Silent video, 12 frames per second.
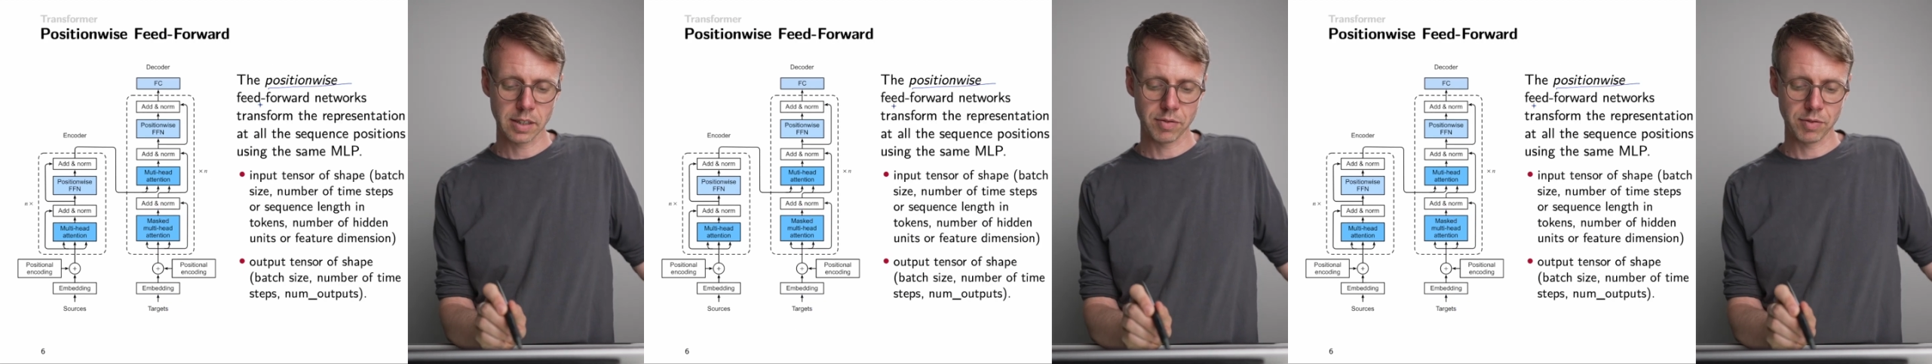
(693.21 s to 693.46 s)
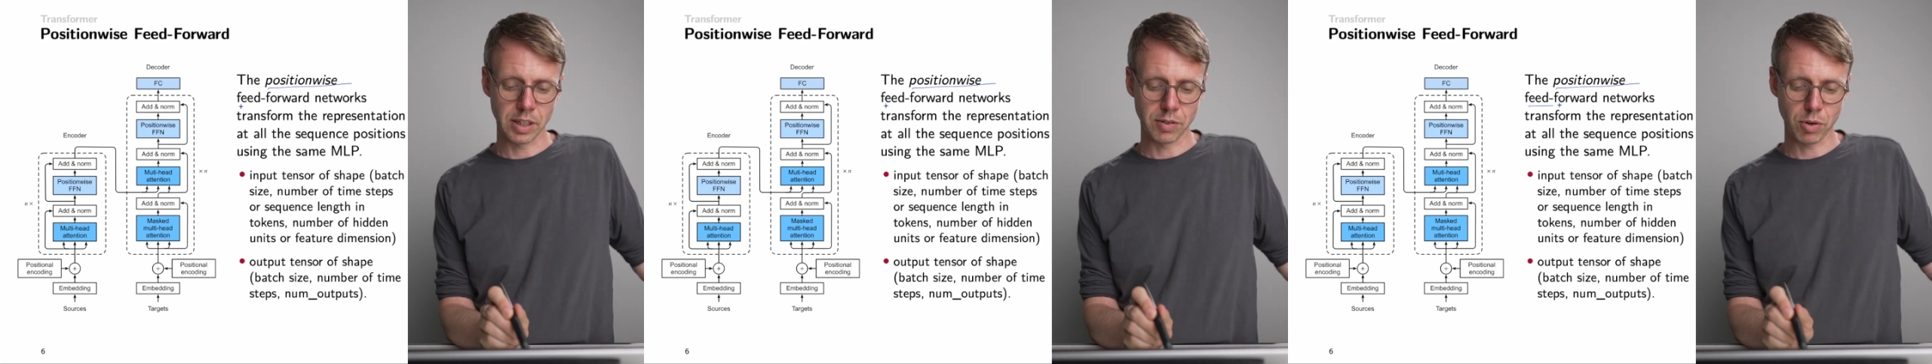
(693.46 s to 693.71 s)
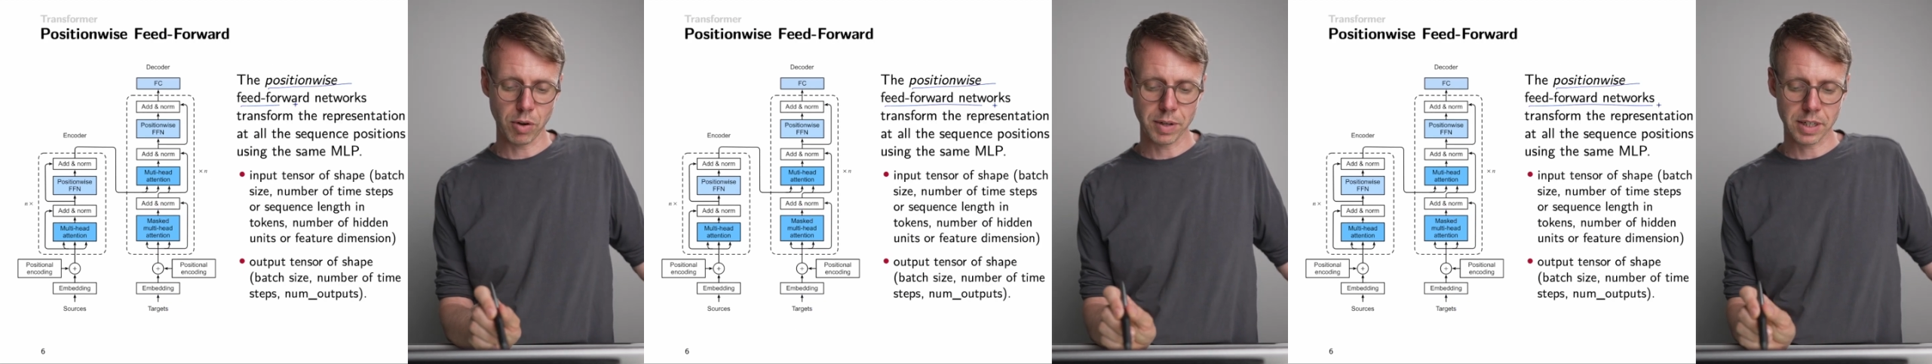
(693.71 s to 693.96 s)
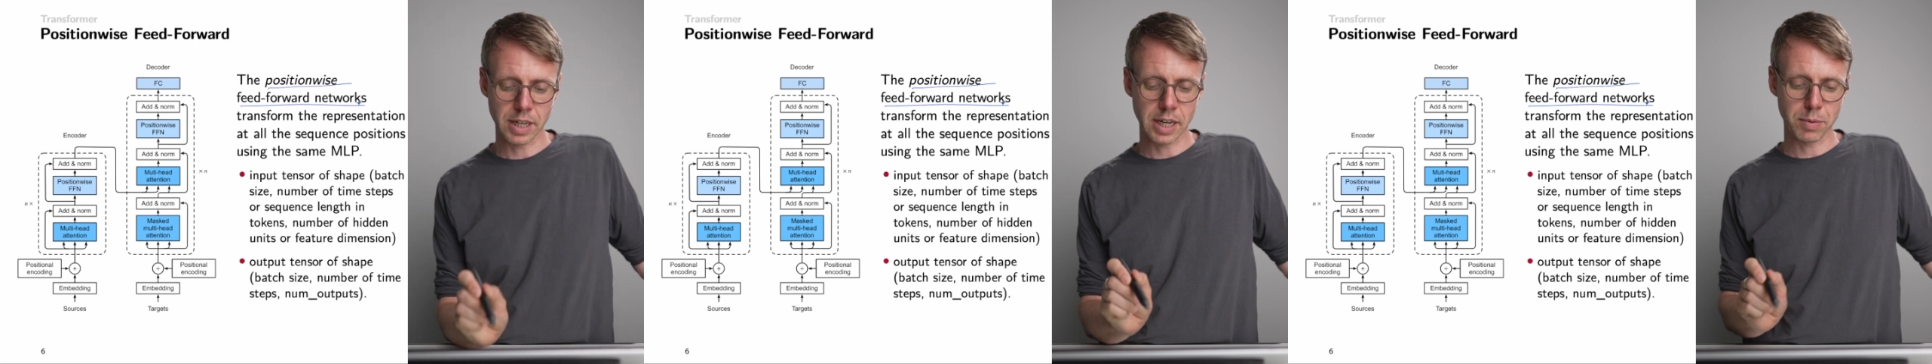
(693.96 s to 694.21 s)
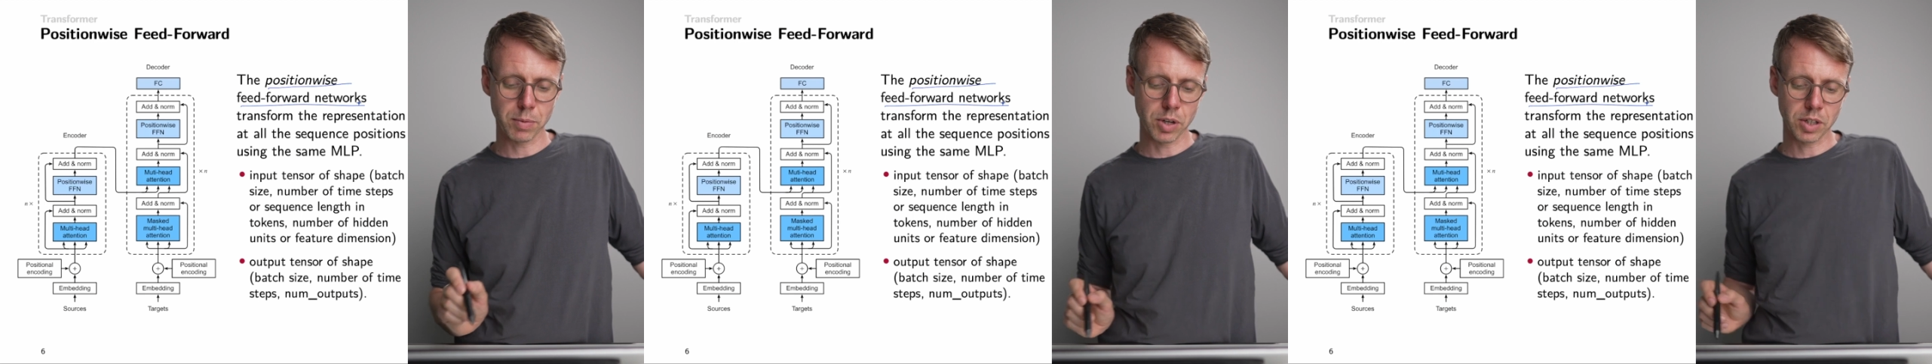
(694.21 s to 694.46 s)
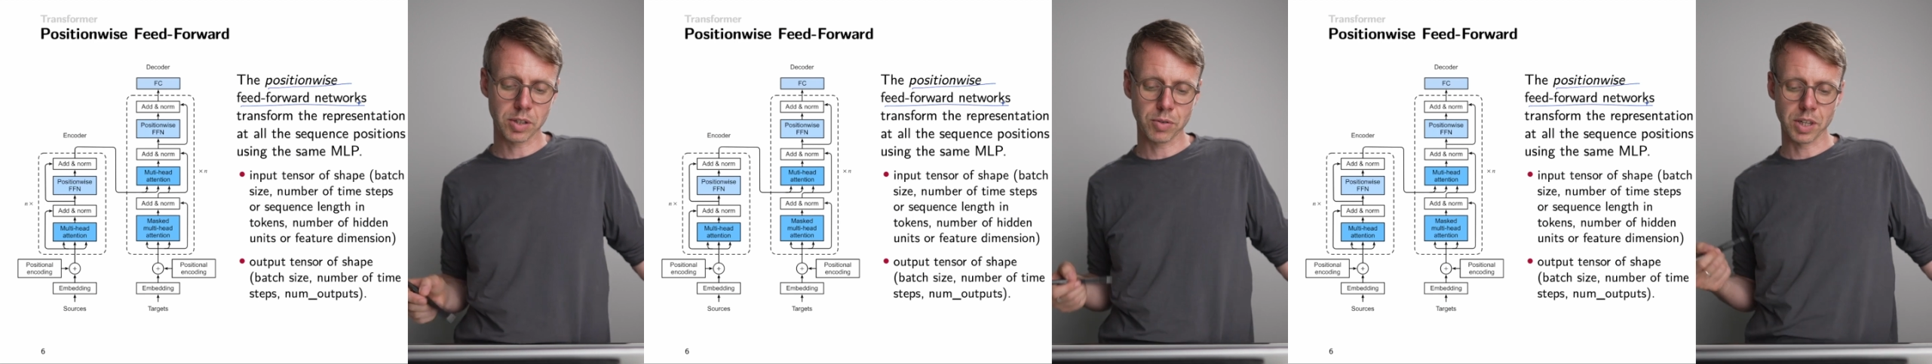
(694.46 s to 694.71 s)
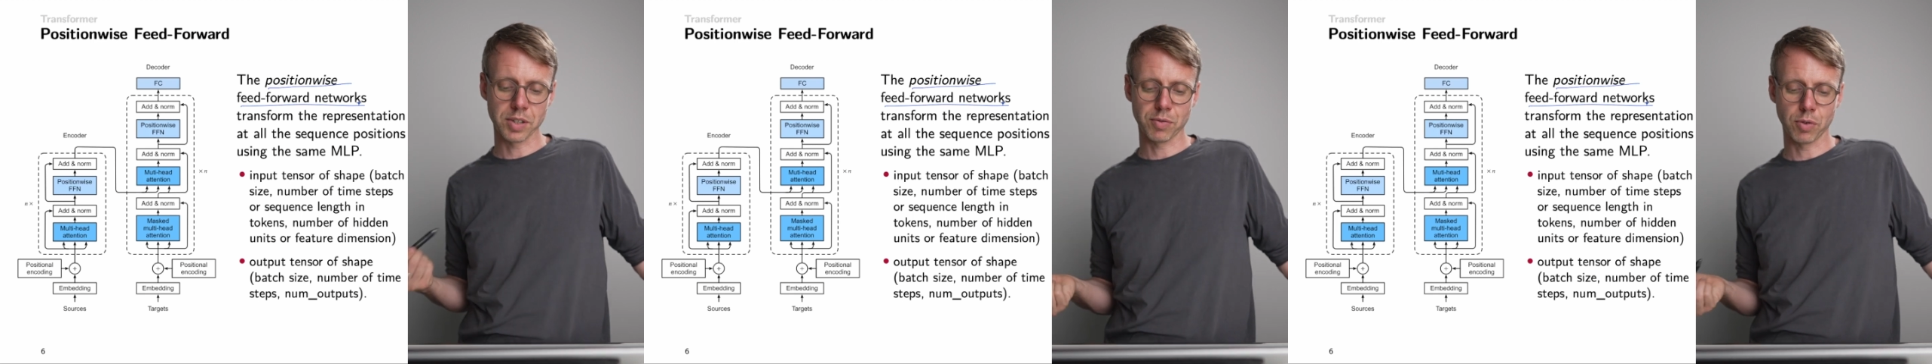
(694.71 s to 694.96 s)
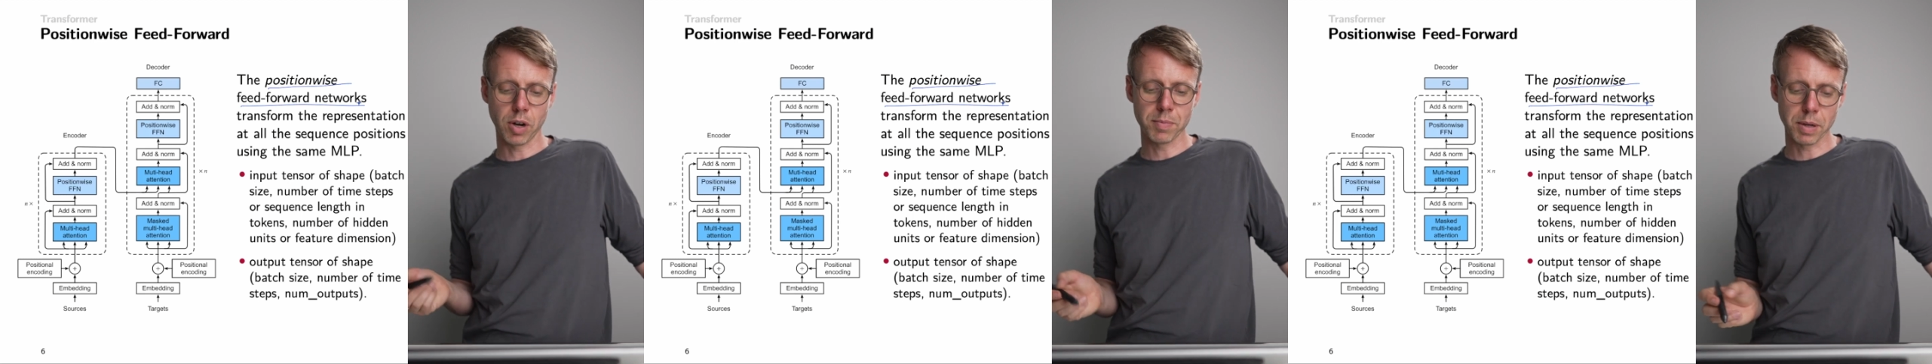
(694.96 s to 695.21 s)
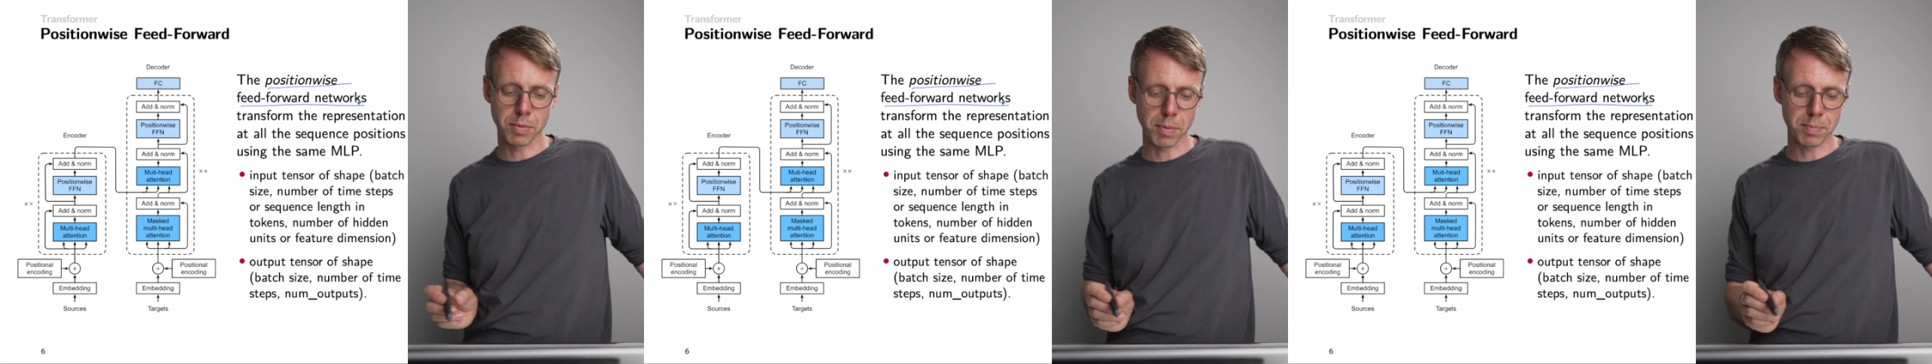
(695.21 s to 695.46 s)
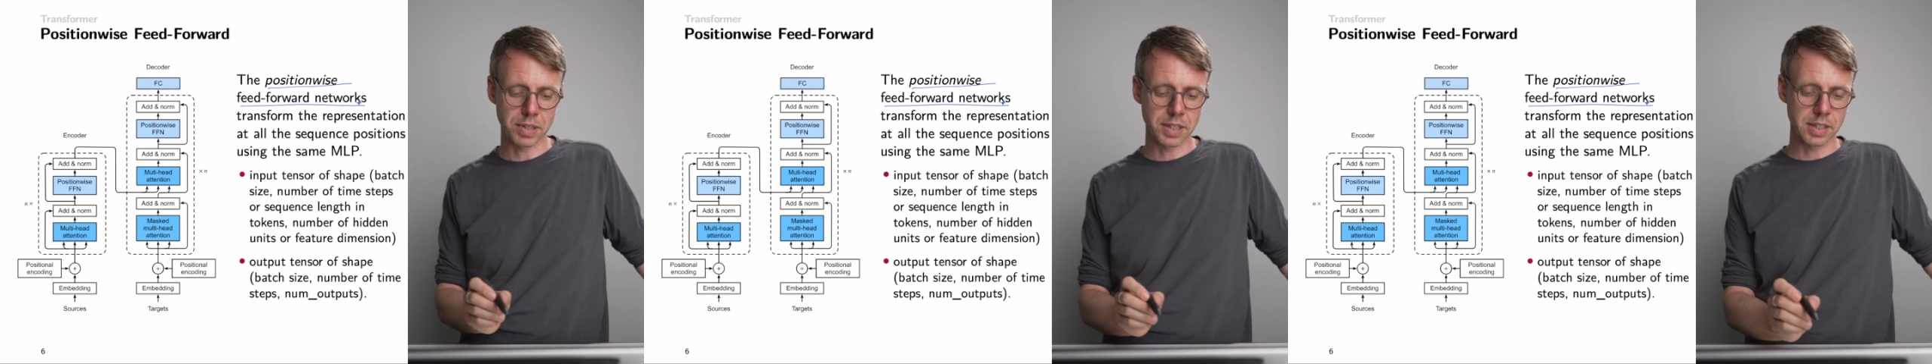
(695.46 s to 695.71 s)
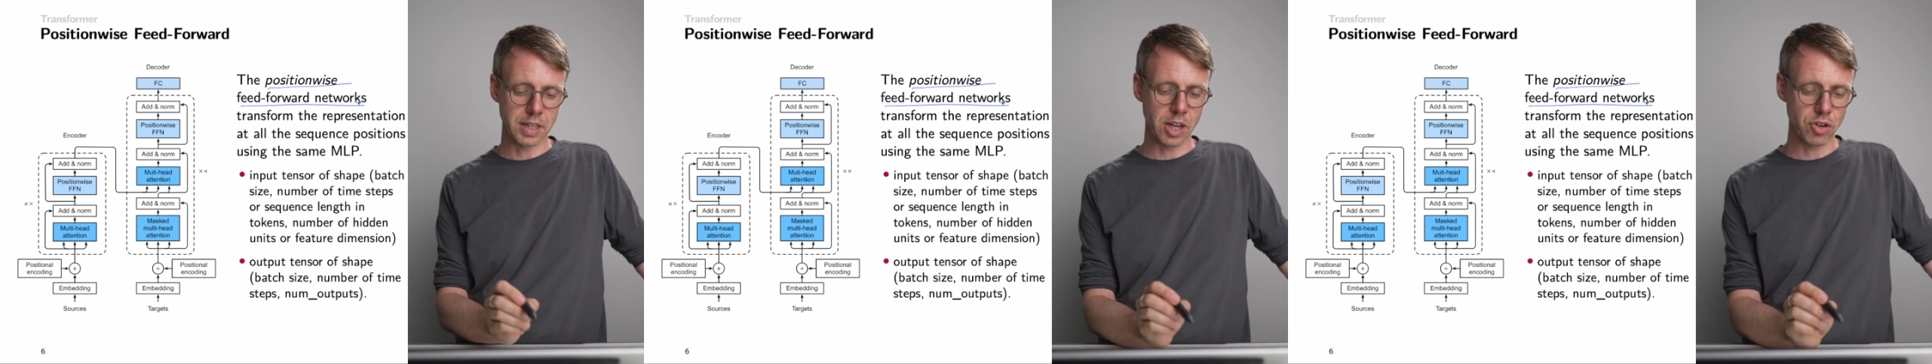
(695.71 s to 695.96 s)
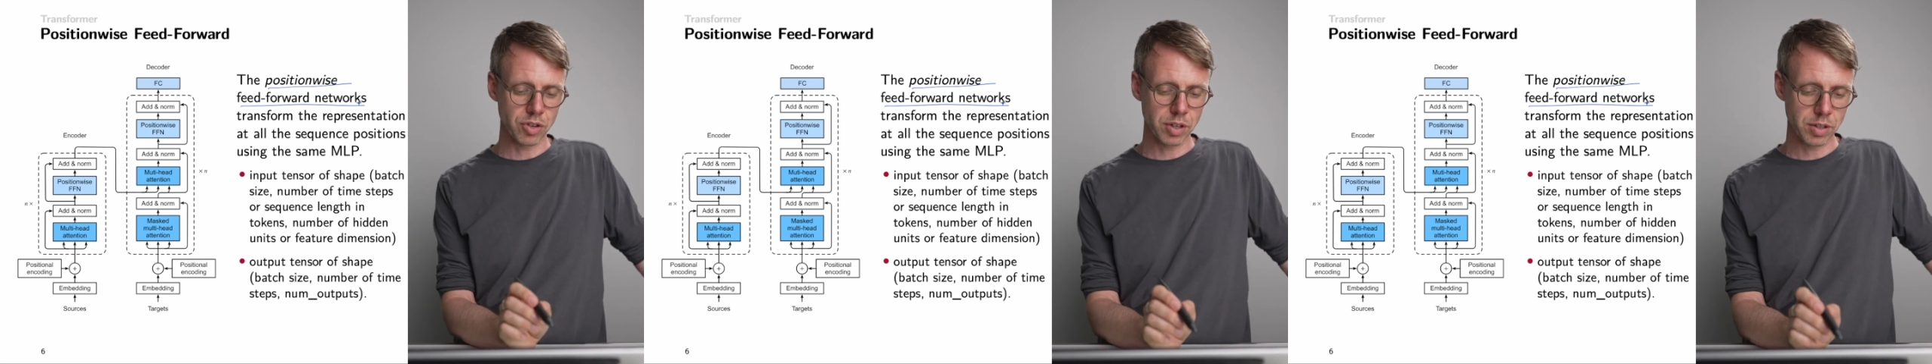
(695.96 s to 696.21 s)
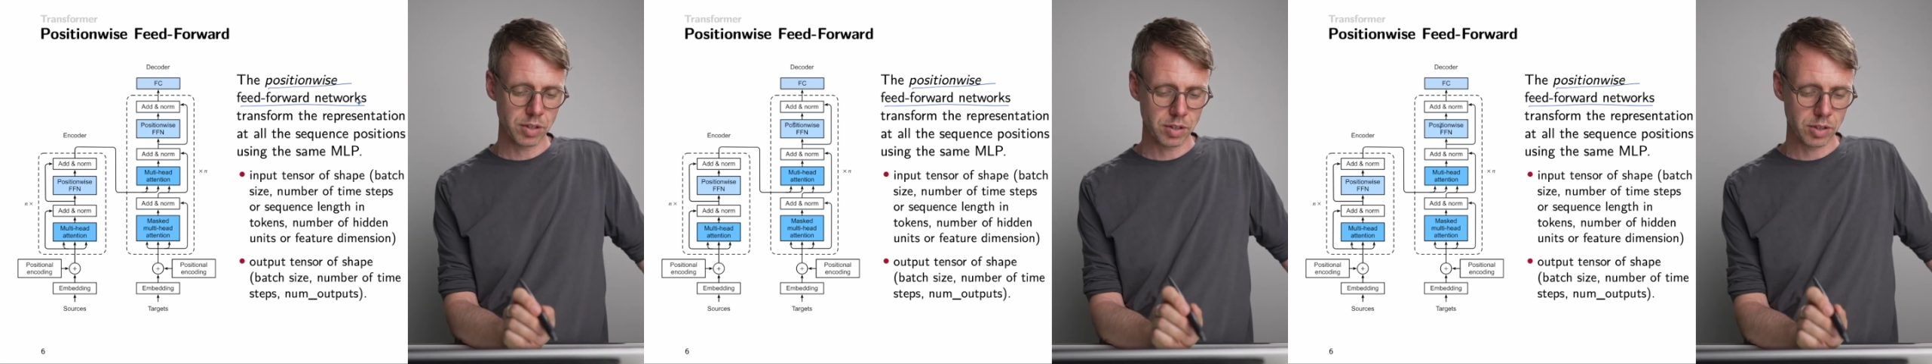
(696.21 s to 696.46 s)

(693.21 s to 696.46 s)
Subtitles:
feed-forward networks transform their representation.